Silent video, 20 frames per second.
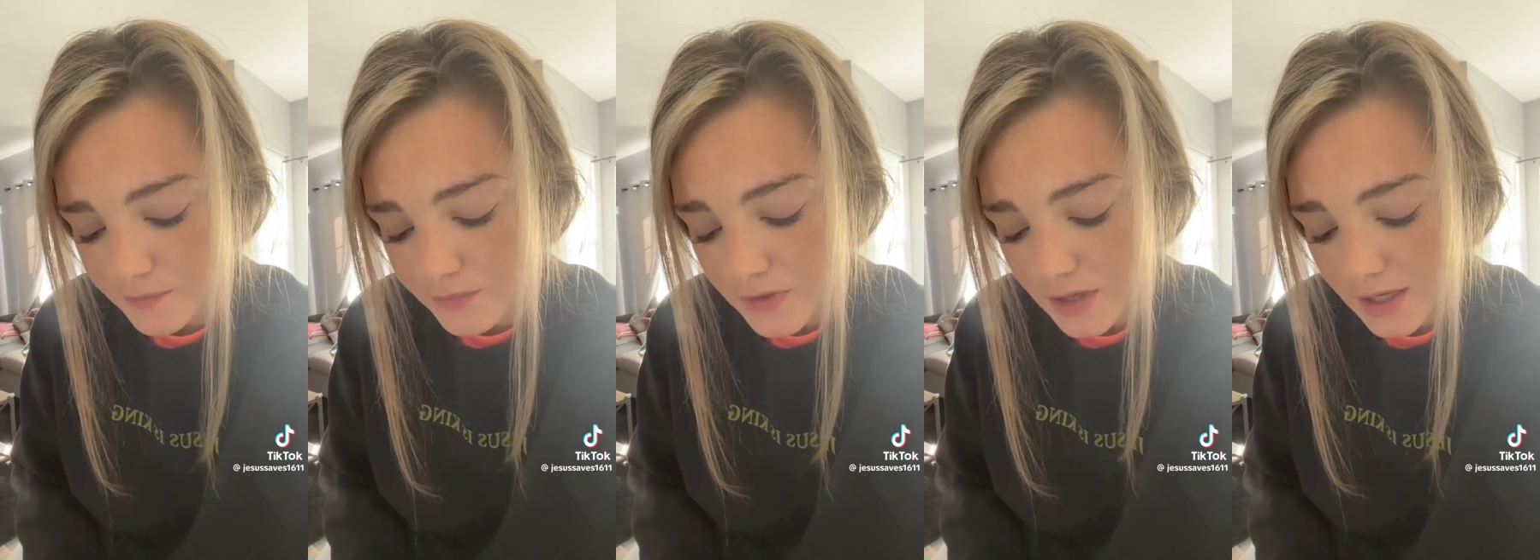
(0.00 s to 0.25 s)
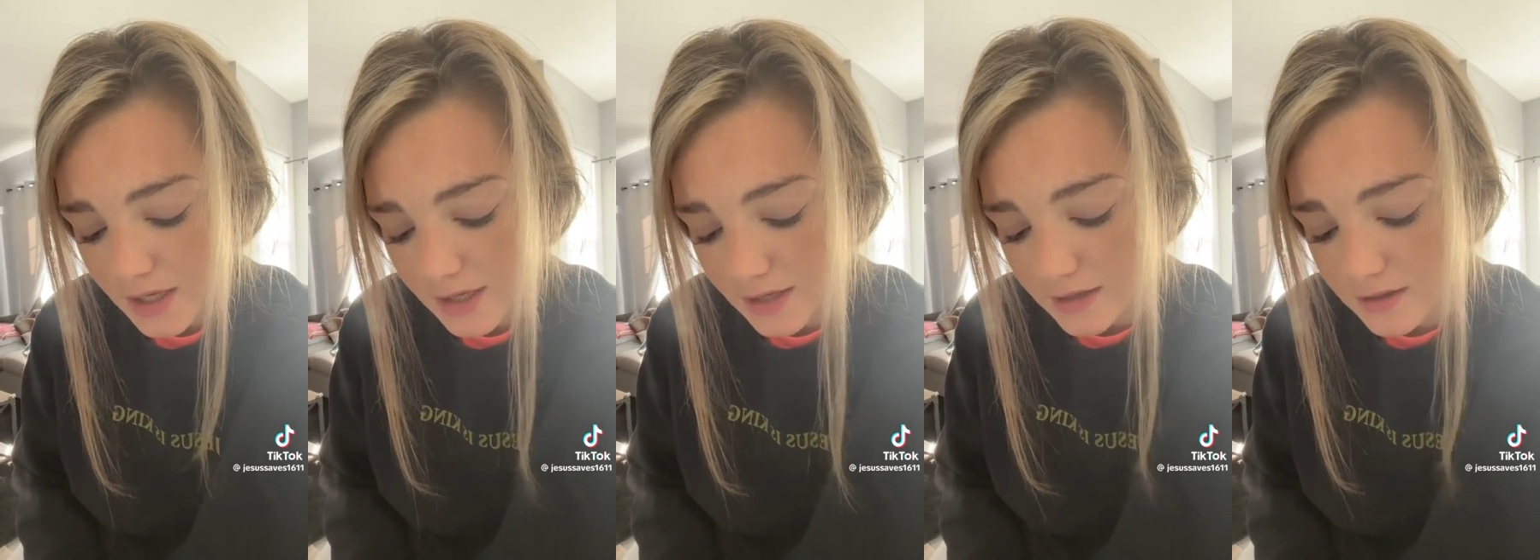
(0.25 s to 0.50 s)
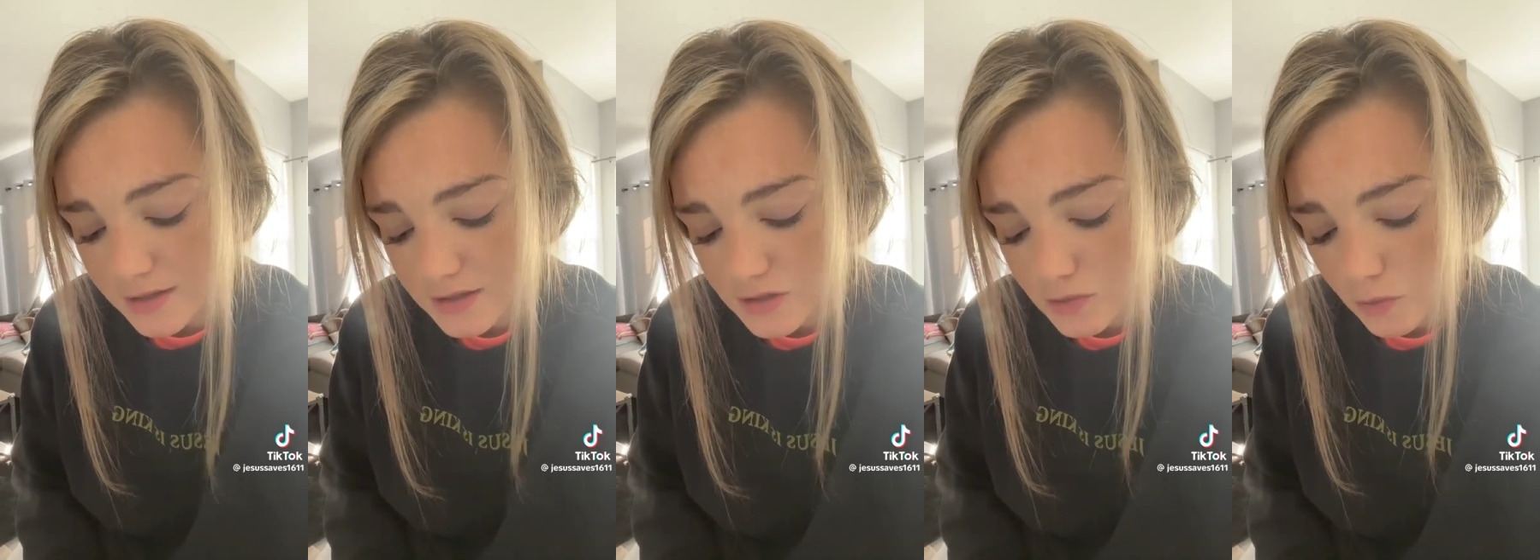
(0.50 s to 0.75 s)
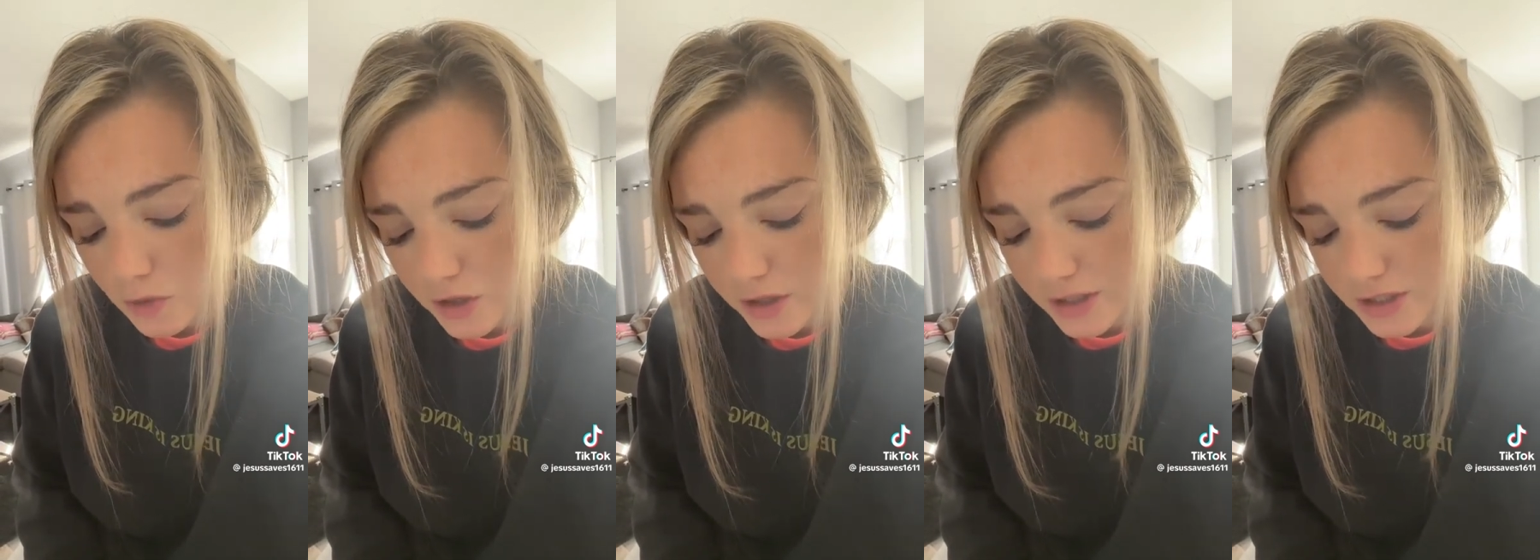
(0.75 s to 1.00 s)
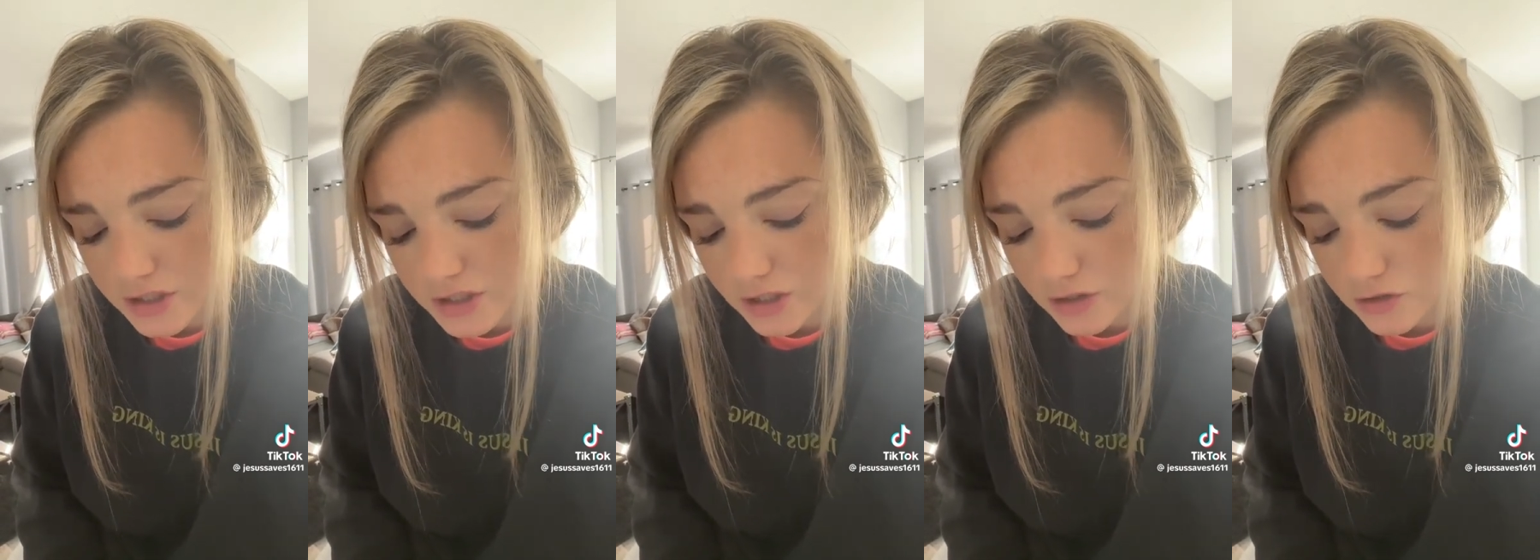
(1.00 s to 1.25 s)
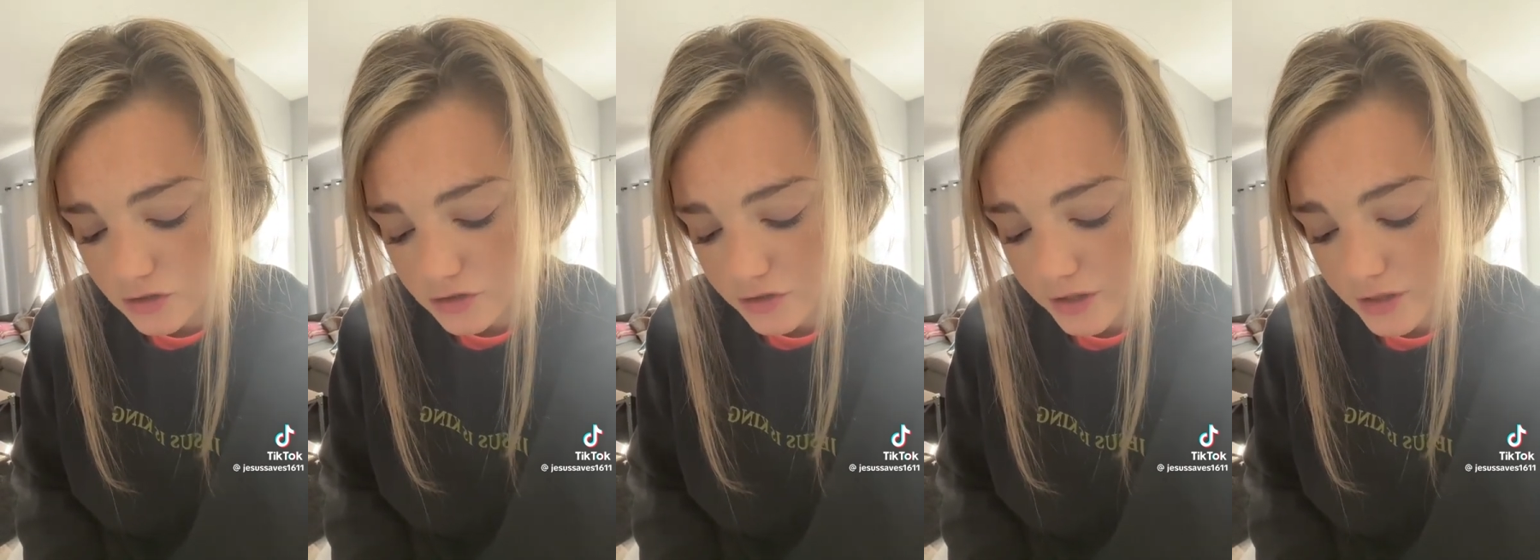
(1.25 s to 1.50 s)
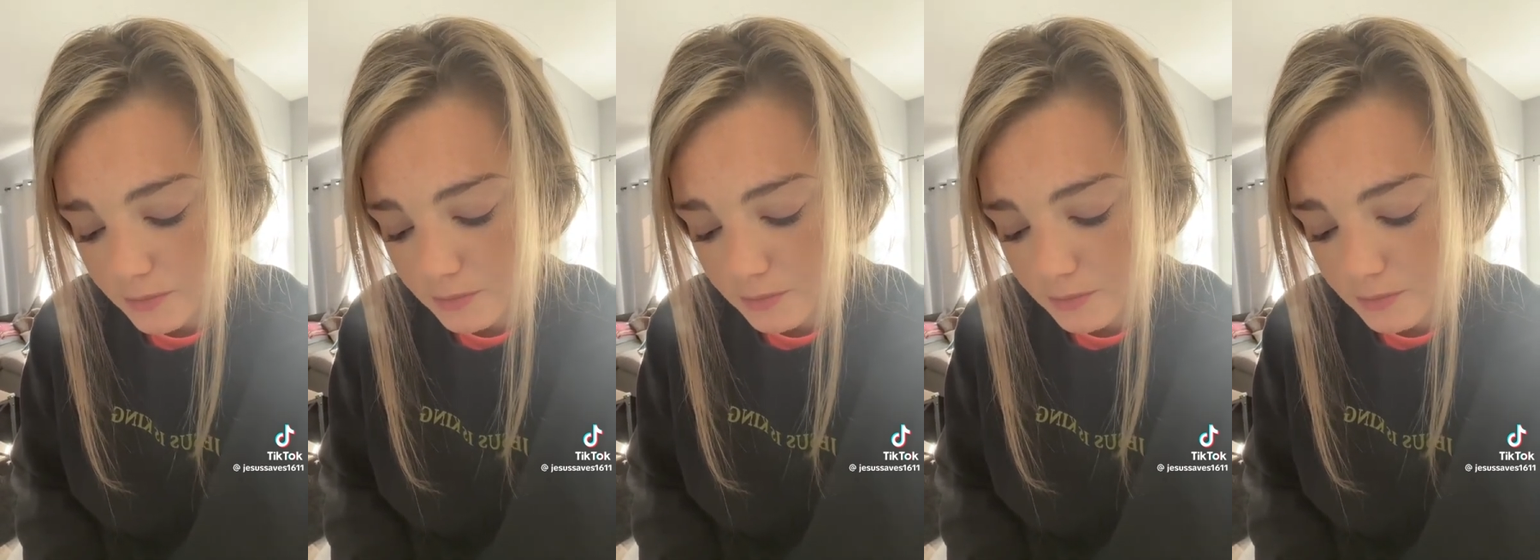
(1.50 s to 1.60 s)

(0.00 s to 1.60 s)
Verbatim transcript: Heed this warning, children,